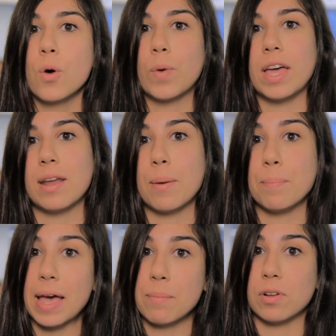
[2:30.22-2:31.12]
when
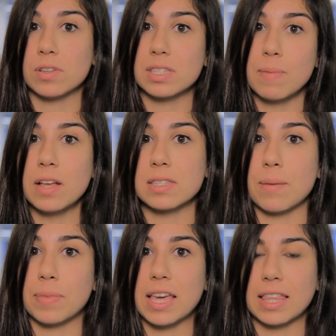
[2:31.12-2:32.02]
mammals smell
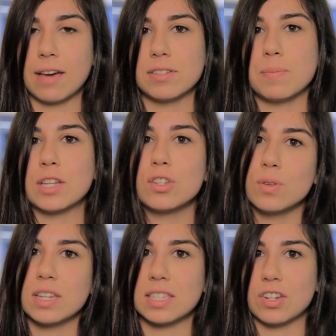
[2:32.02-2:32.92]
something, they have to make
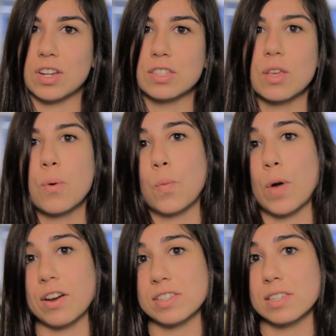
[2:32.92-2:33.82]
2 decisions.
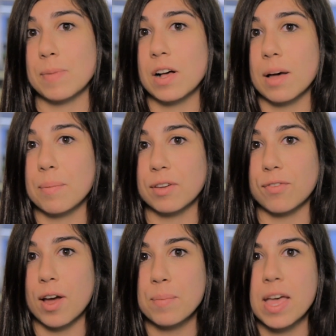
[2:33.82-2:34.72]
Where is the smell coming
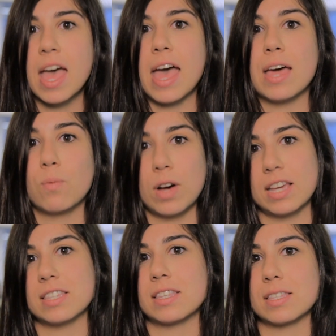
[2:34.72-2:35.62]
from, and what is the